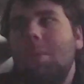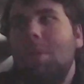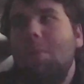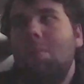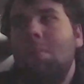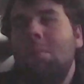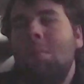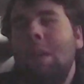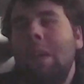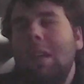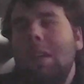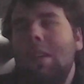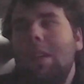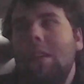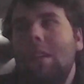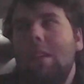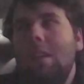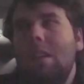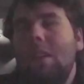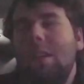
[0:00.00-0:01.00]
But my
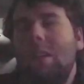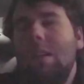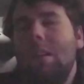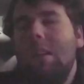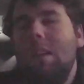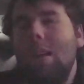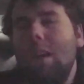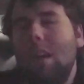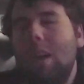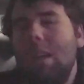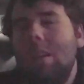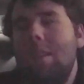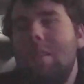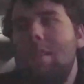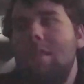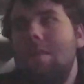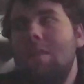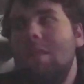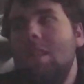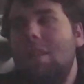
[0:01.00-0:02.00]
god,
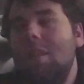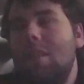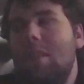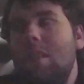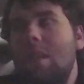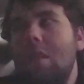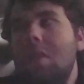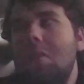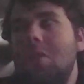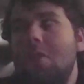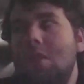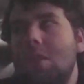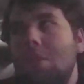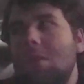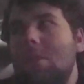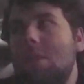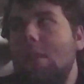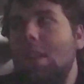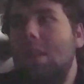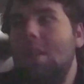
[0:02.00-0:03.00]
dude, the, the
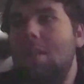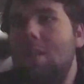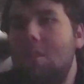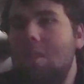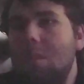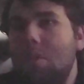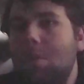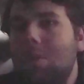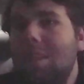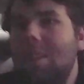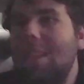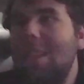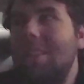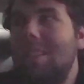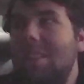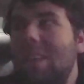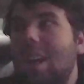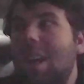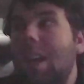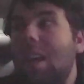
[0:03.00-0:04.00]
jokes they do with
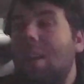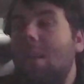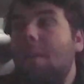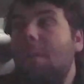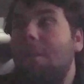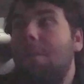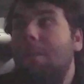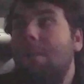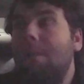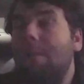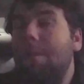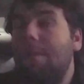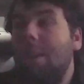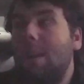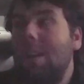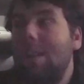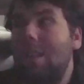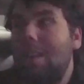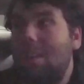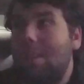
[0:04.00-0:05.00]
this guy are
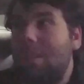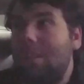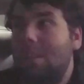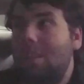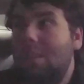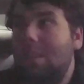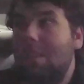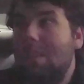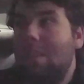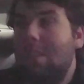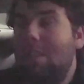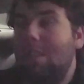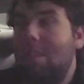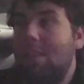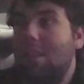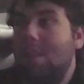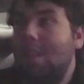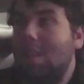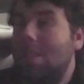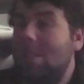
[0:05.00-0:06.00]
fucking
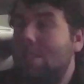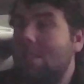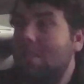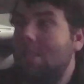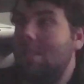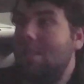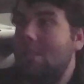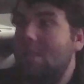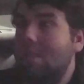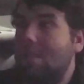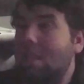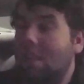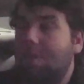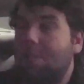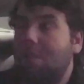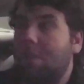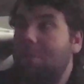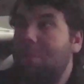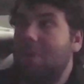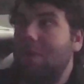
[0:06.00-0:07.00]

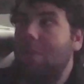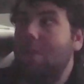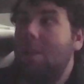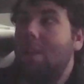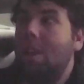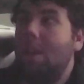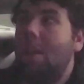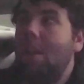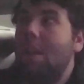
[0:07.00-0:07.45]
insufferable.